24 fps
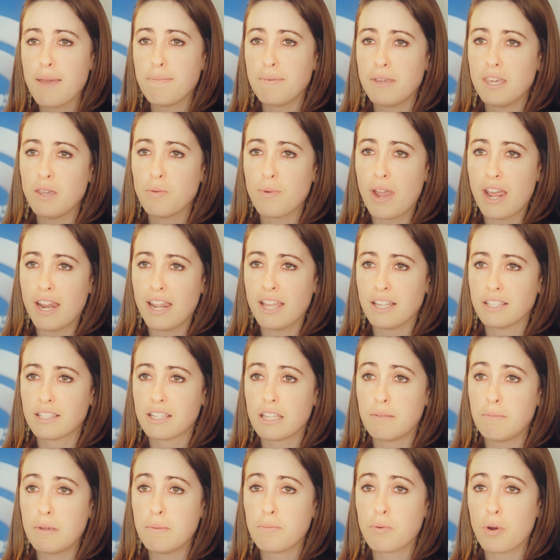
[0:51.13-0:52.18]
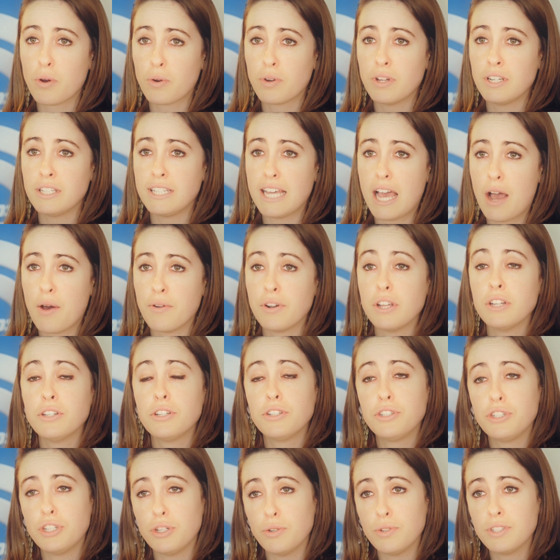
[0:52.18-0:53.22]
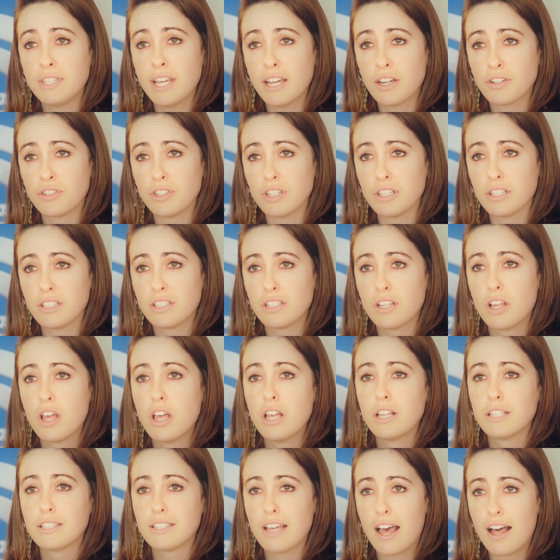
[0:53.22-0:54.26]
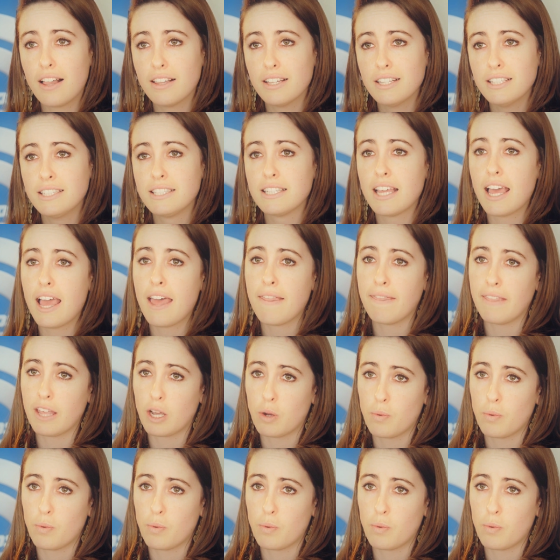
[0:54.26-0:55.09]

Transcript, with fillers: IP ratings can be broken down into two sections, solids and